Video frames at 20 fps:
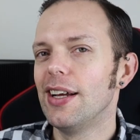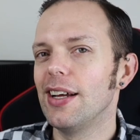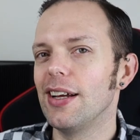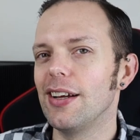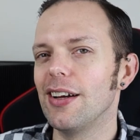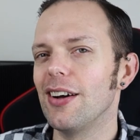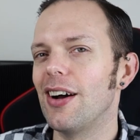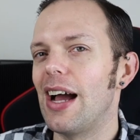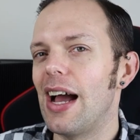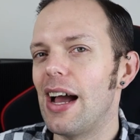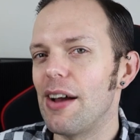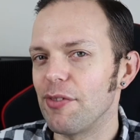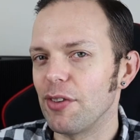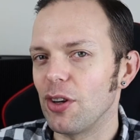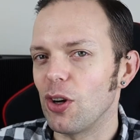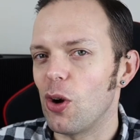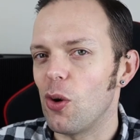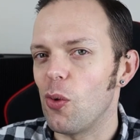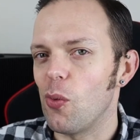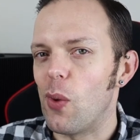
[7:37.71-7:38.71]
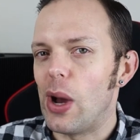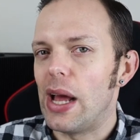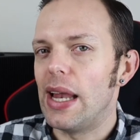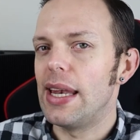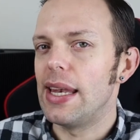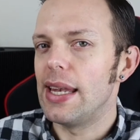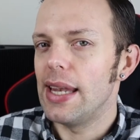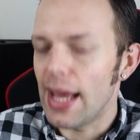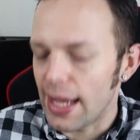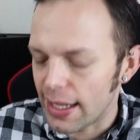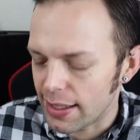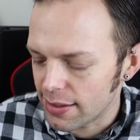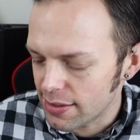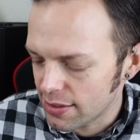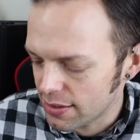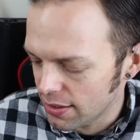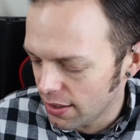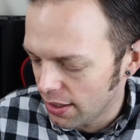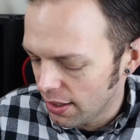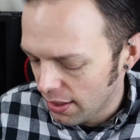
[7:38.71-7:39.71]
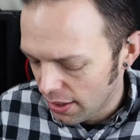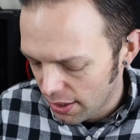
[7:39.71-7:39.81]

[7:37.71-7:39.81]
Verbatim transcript: Uh, I haven't got wet legs.